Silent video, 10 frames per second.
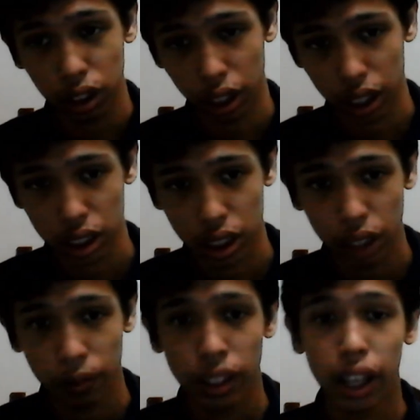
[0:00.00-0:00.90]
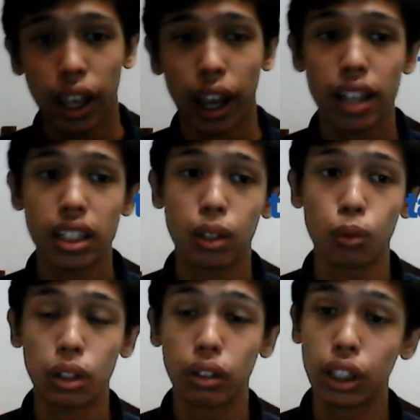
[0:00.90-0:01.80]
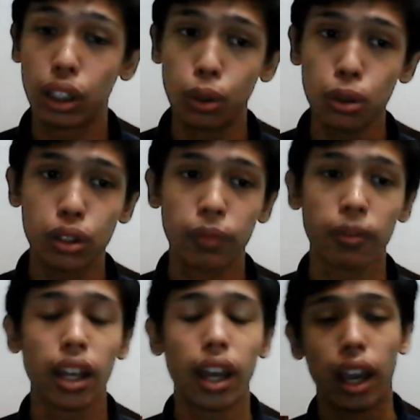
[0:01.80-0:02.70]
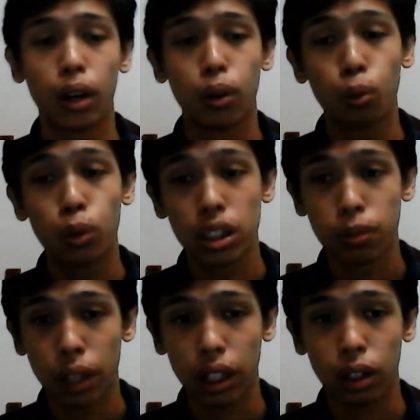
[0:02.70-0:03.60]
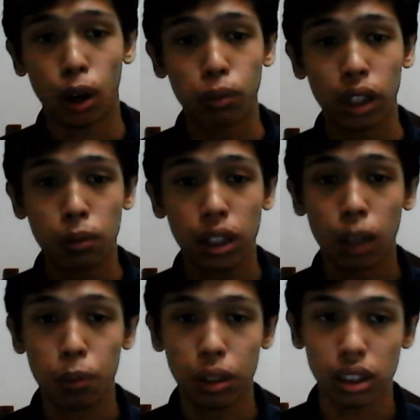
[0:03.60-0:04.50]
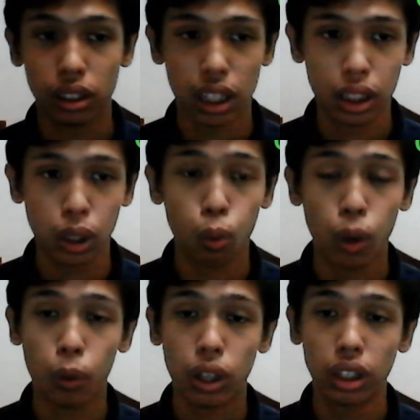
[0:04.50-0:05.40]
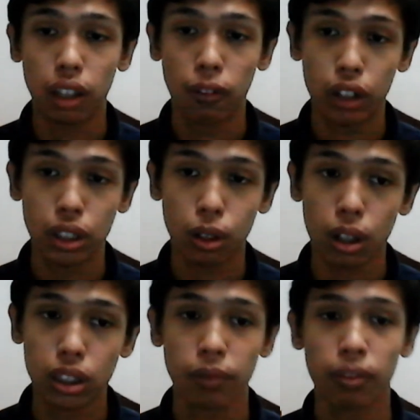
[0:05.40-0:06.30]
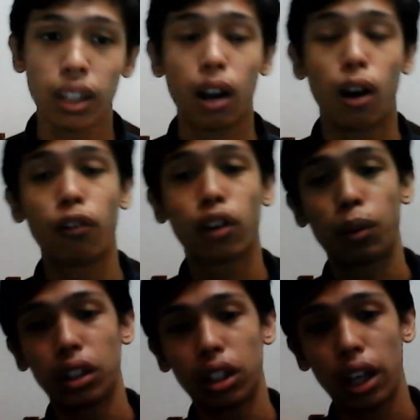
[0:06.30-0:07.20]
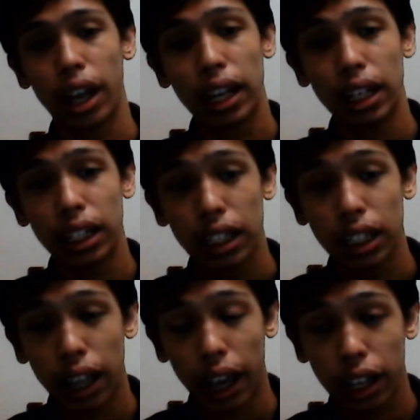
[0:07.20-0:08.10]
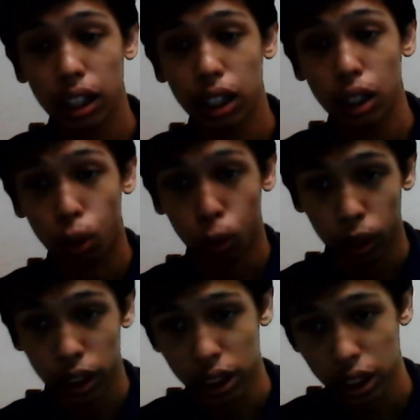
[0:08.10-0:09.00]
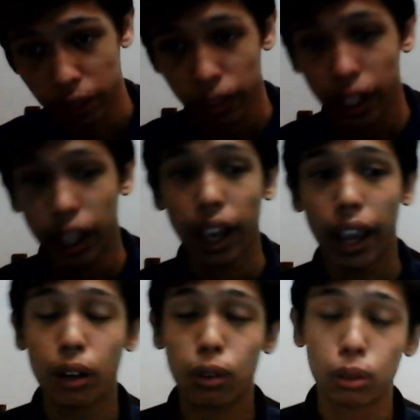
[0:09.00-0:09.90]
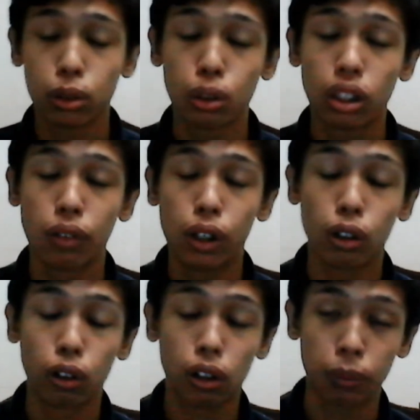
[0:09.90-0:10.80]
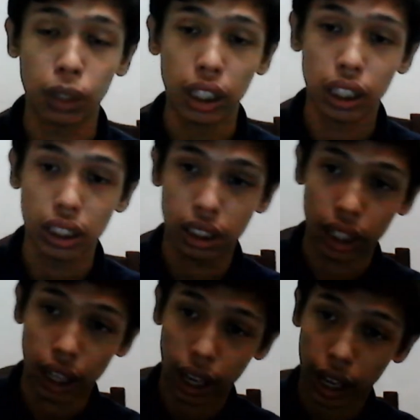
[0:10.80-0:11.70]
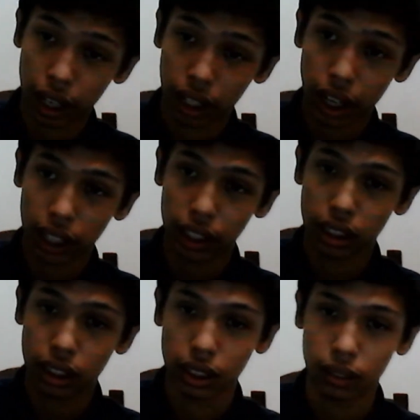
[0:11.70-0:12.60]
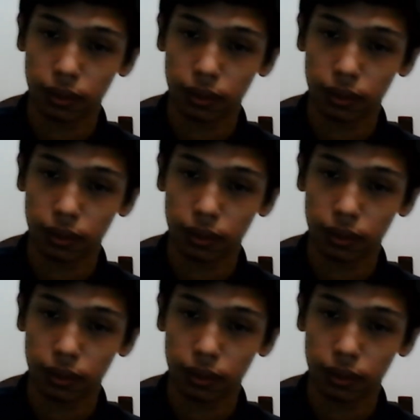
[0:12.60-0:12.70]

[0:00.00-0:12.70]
shield as it will reduce and which make optimal capital structure where weighted average cost of capital at the lowest and also the value of company is at the highest.